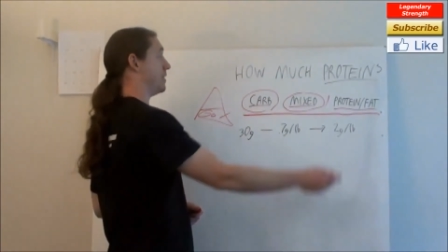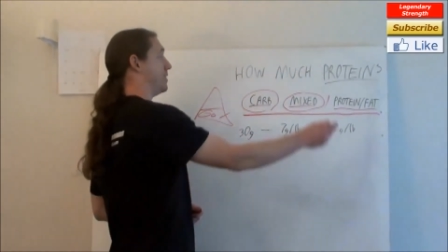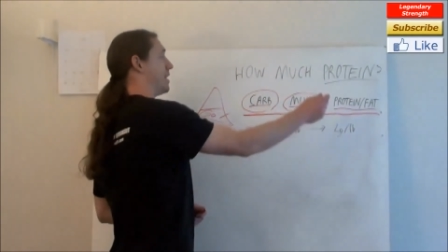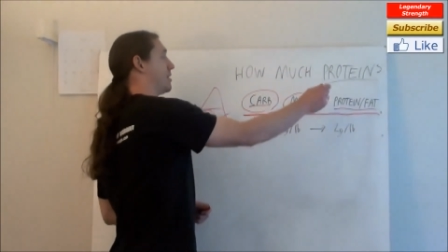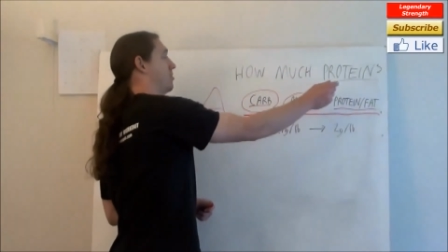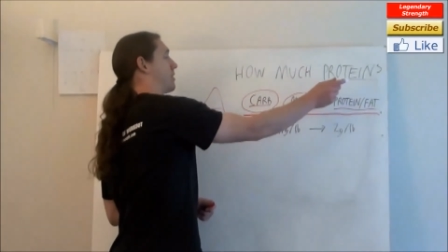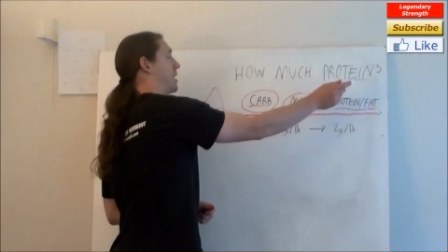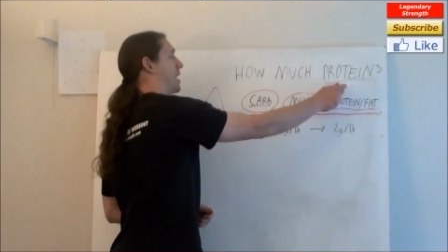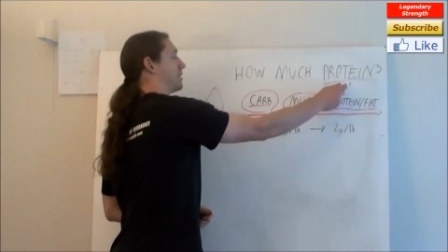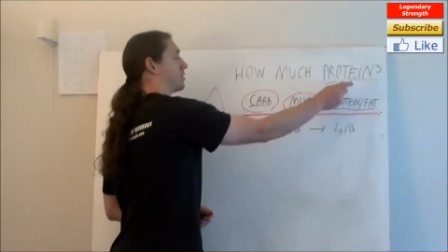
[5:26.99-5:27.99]
Then you
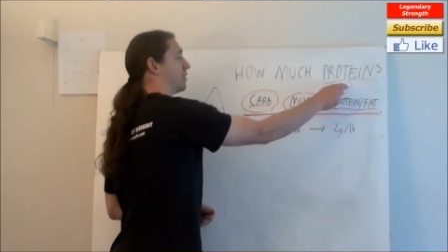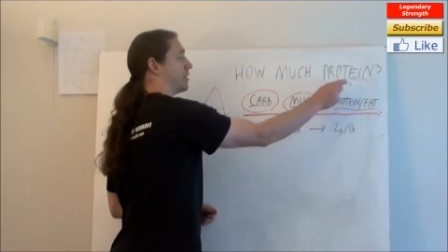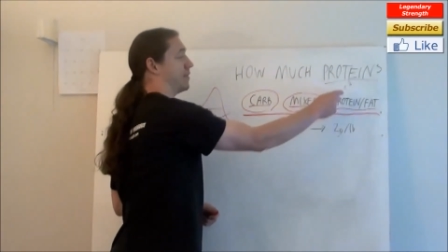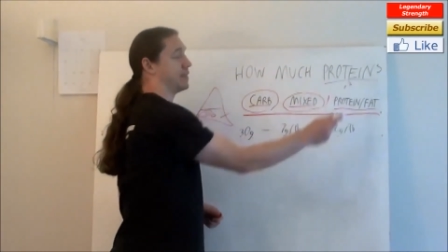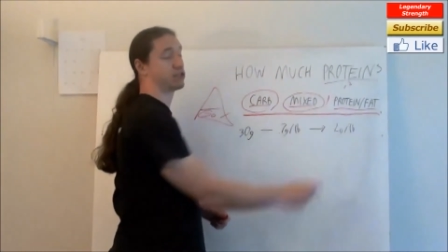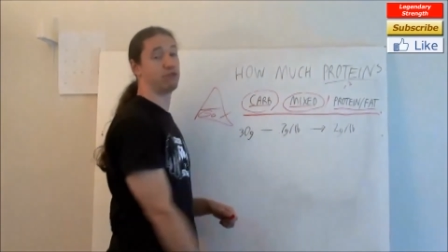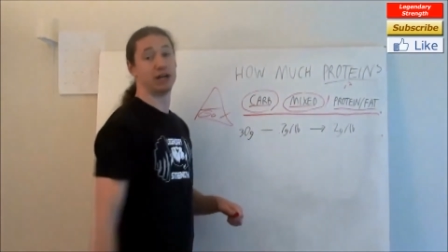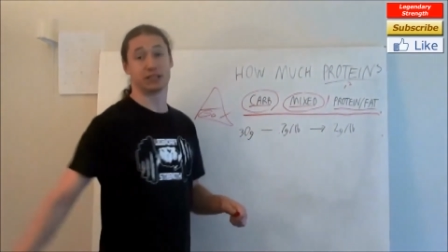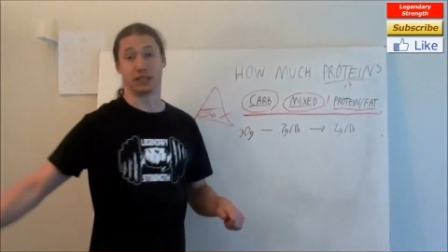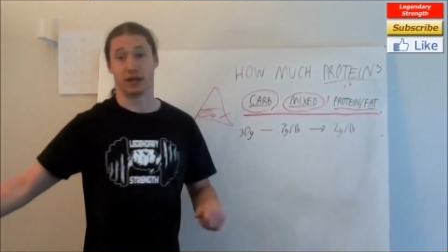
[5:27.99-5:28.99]
can answer this
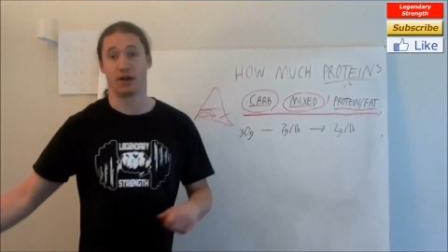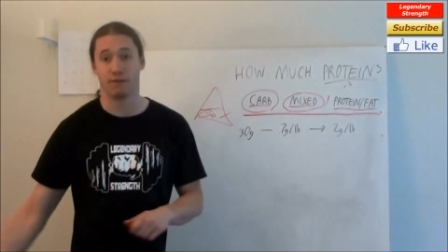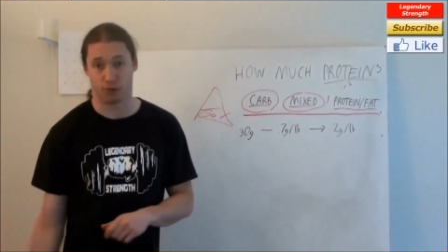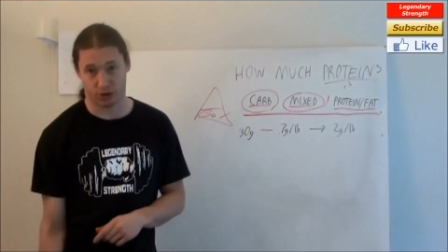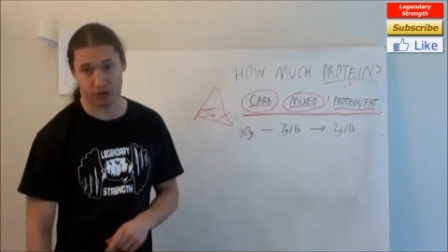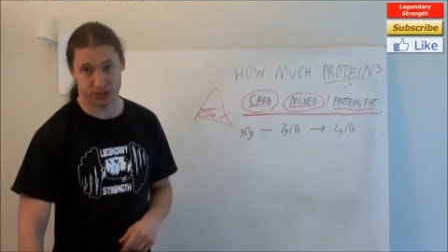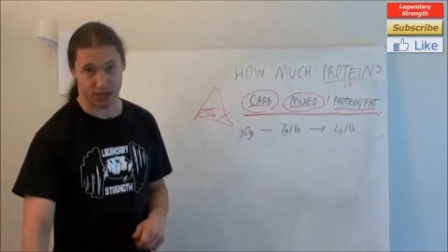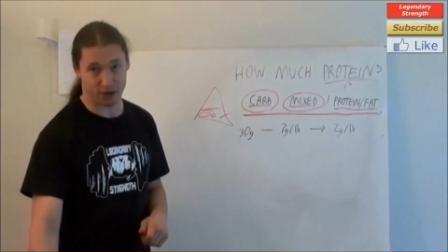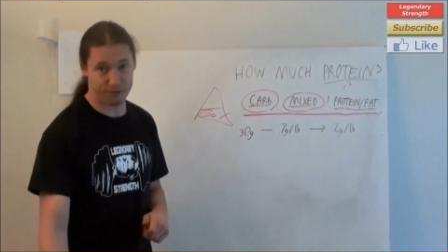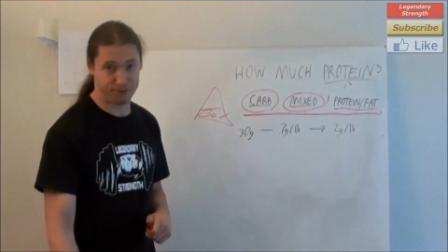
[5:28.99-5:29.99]
question for
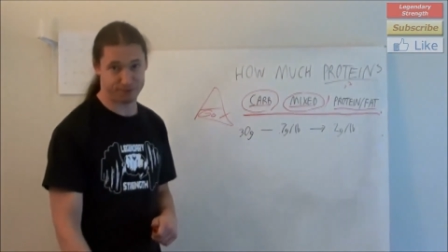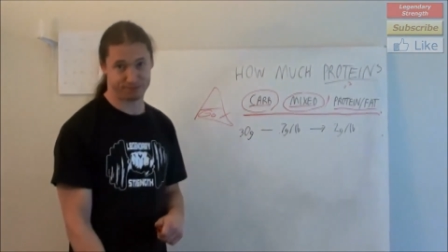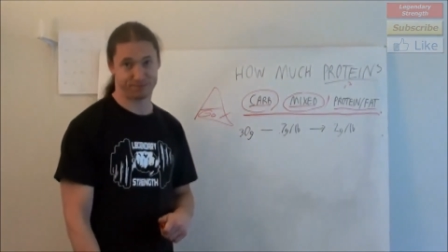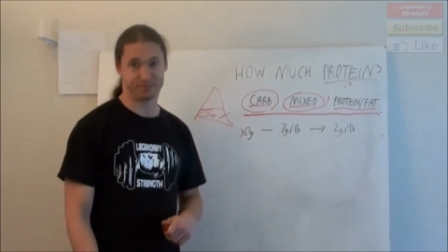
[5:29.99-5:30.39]
yourself.